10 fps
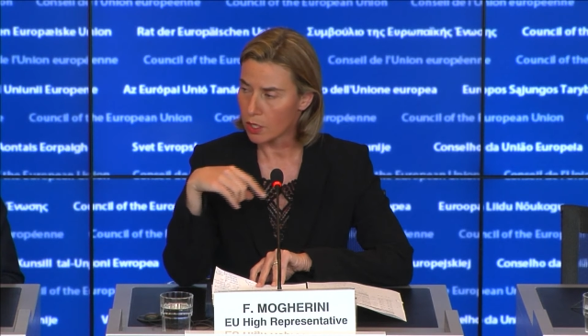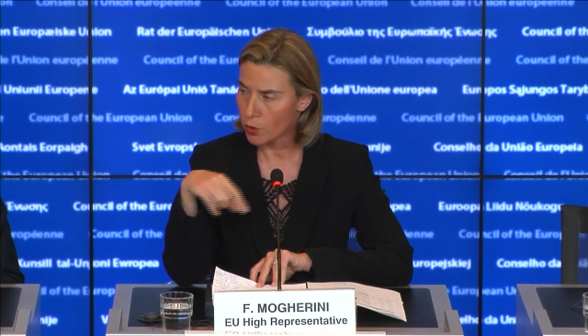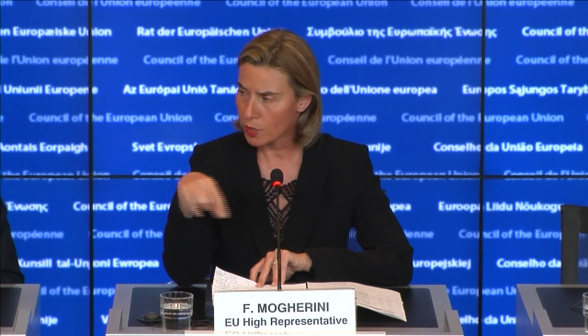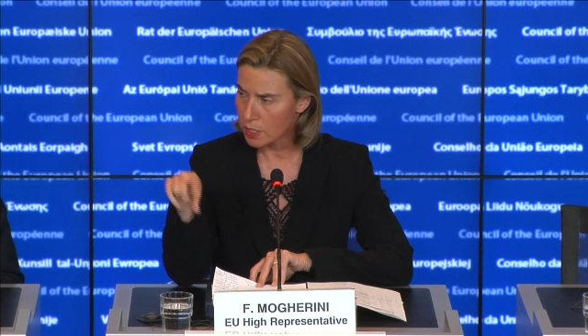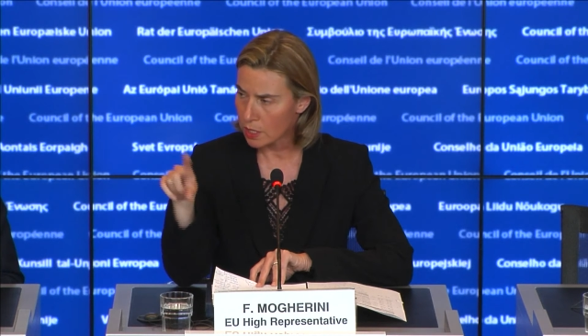
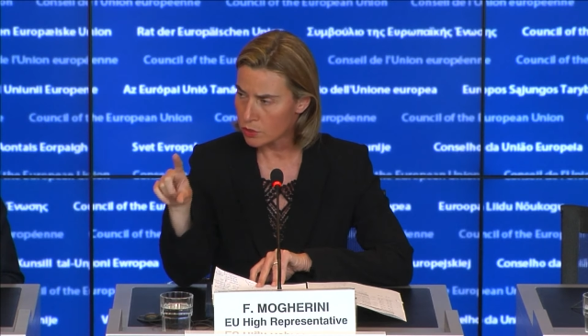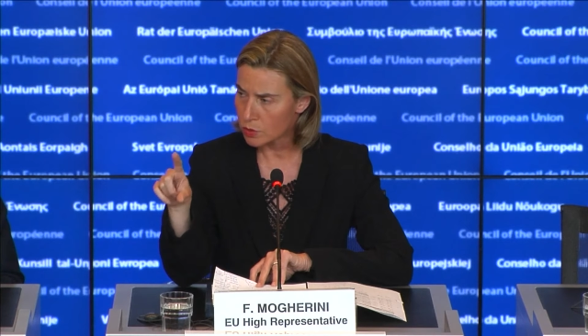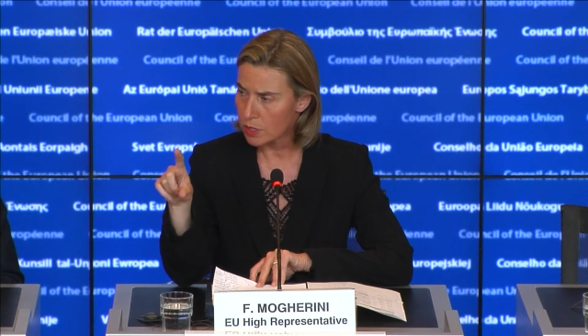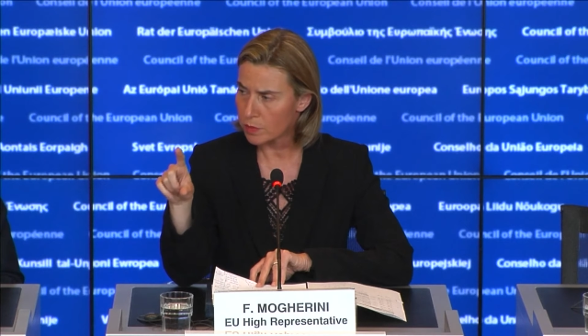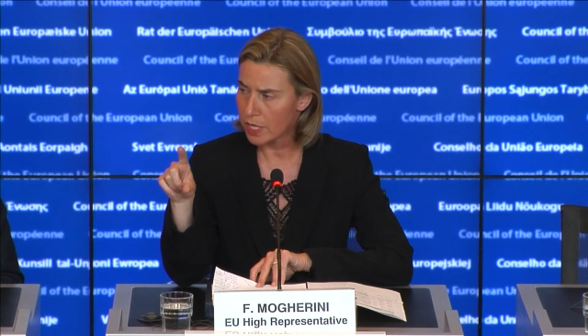going then
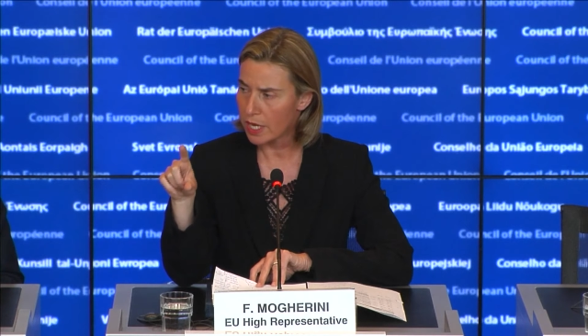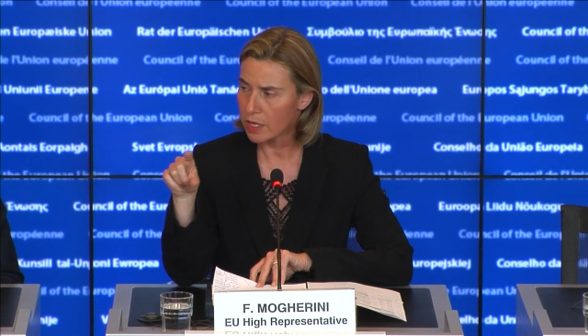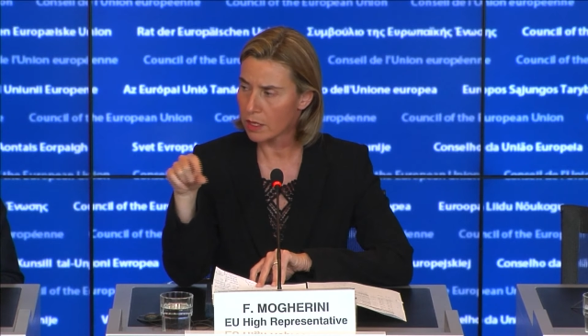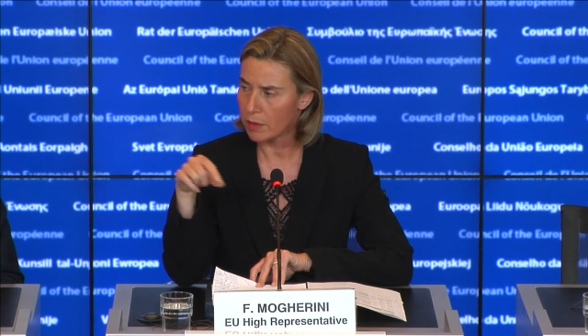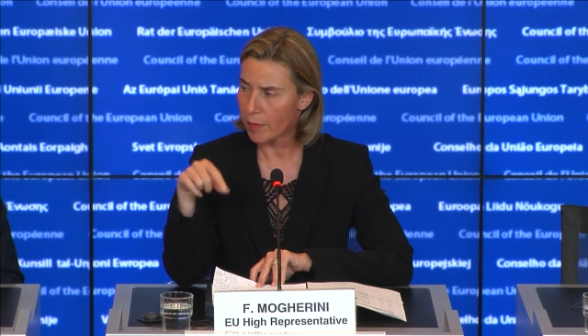to
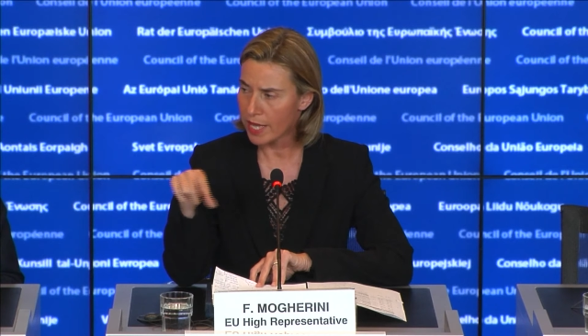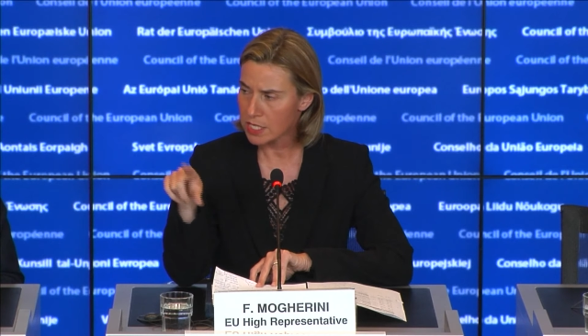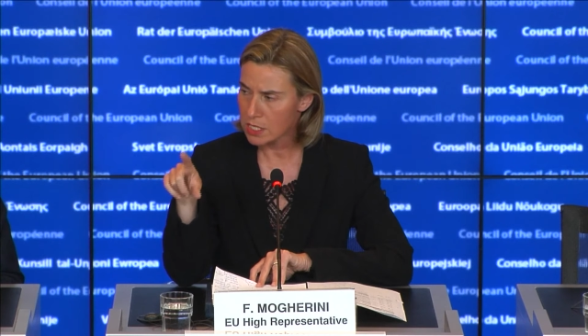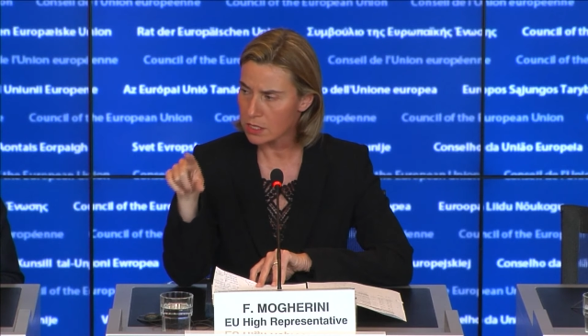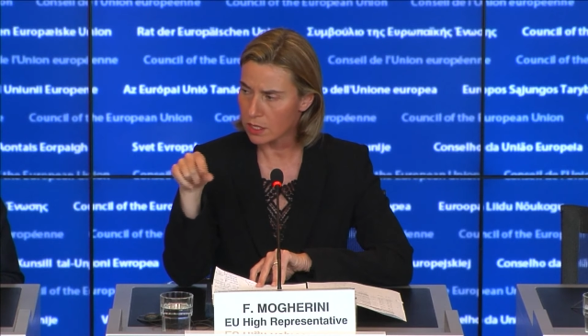Libya
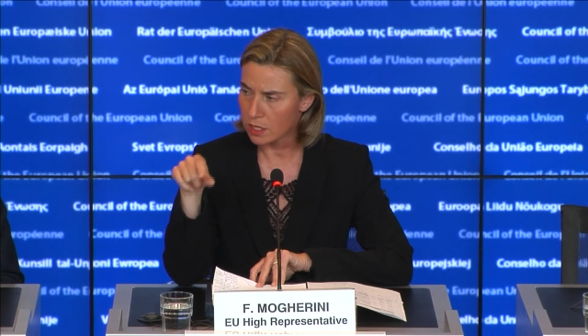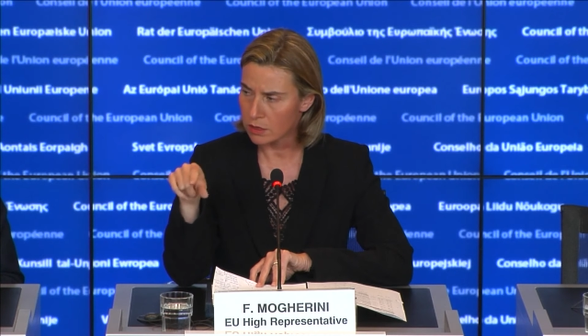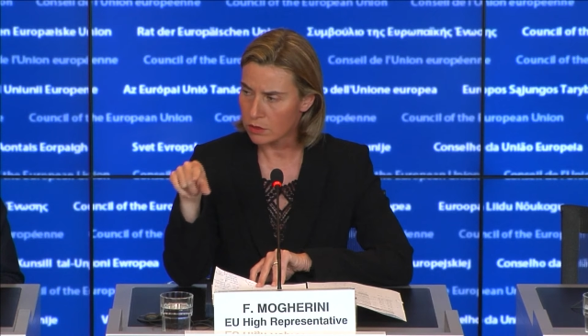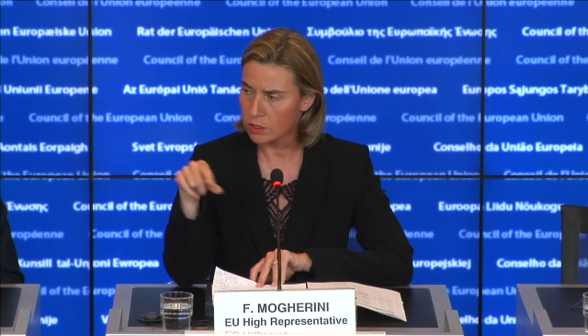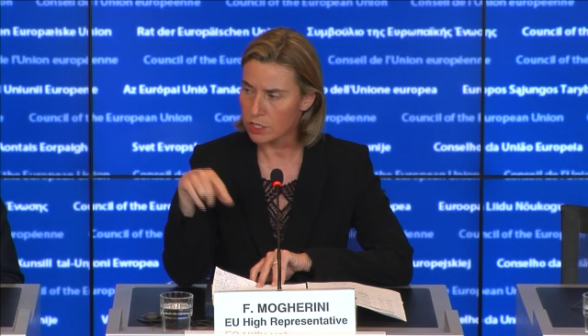pass
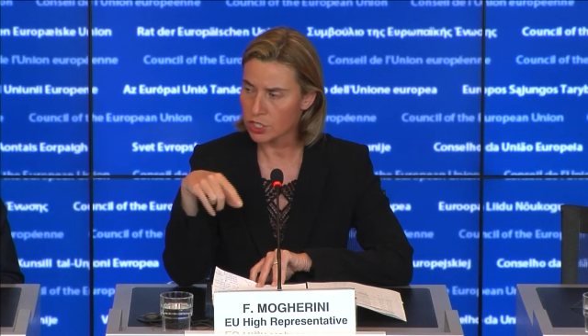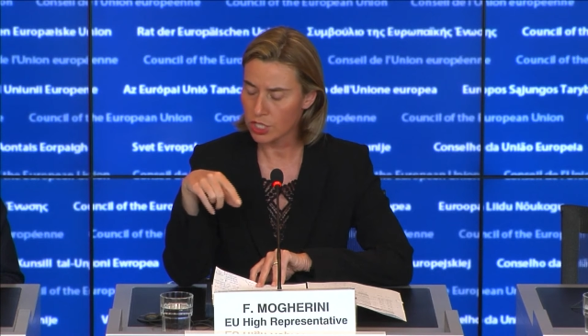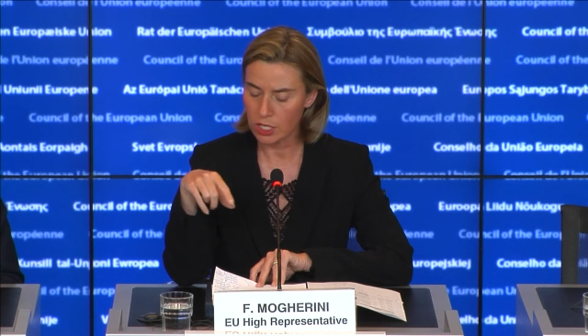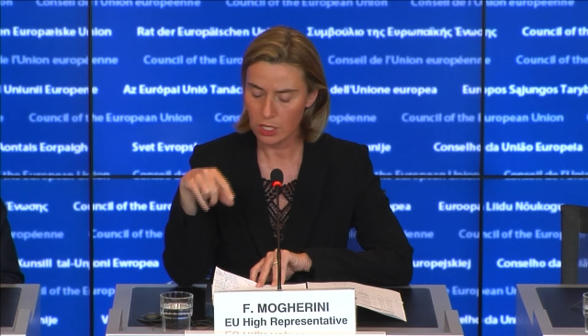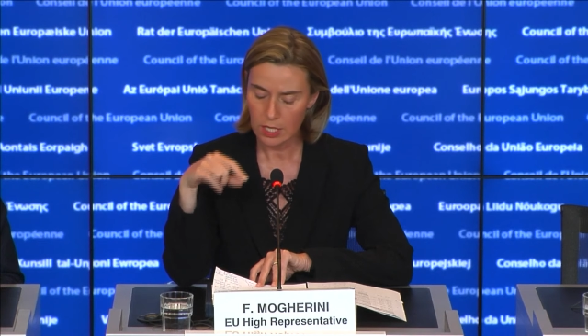in
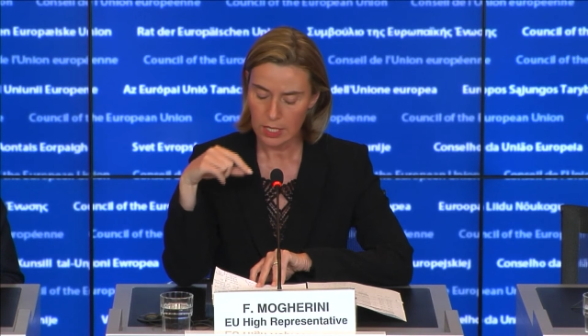Niger,